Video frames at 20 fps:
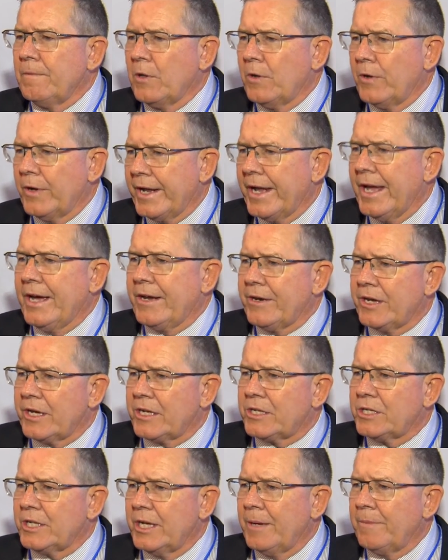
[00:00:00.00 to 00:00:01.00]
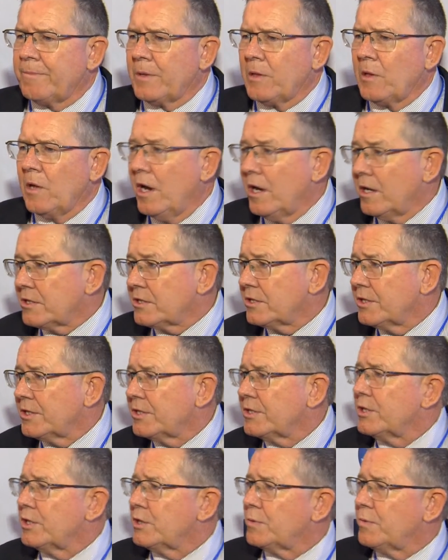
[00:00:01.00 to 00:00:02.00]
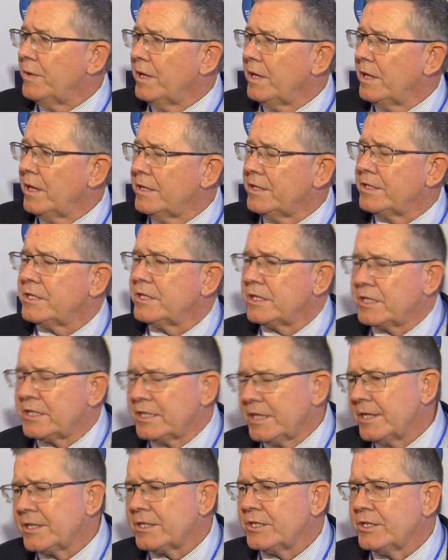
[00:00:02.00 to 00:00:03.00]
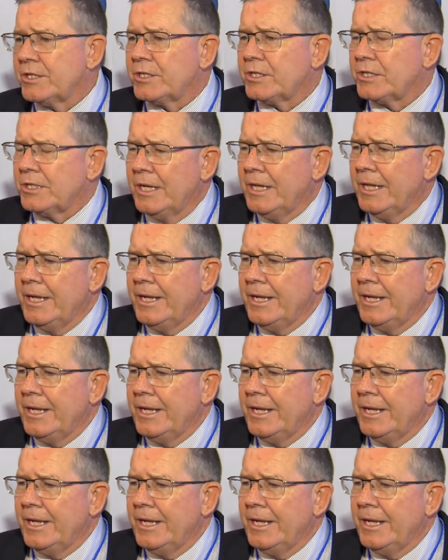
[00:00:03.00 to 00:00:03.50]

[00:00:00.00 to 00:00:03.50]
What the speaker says: learning how to accept losses as well as successes.